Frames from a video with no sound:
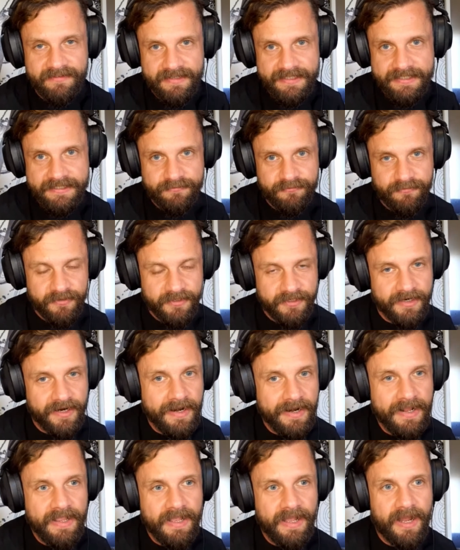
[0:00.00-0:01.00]
advice for
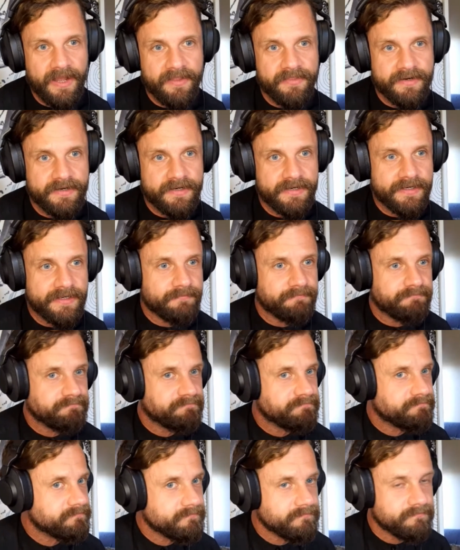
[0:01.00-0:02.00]
other
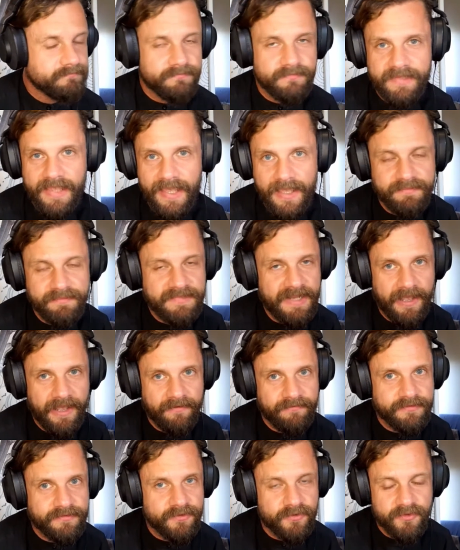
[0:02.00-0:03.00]
game
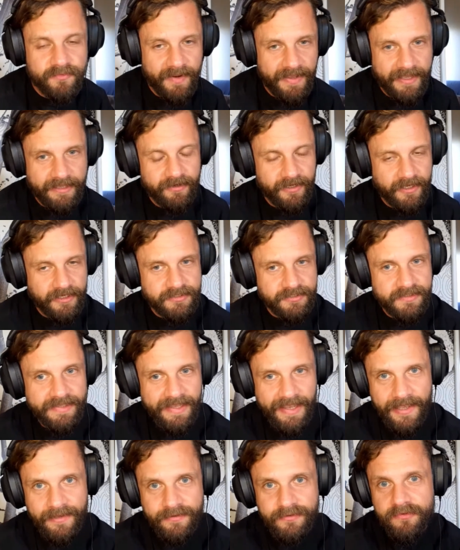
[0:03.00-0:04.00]
devs who make educational
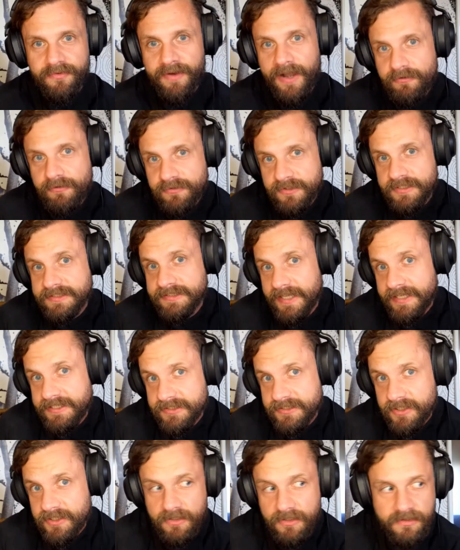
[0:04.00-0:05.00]
games of how to
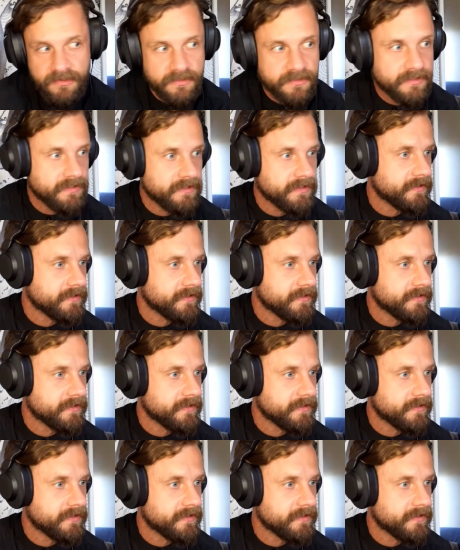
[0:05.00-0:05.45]
stage it all.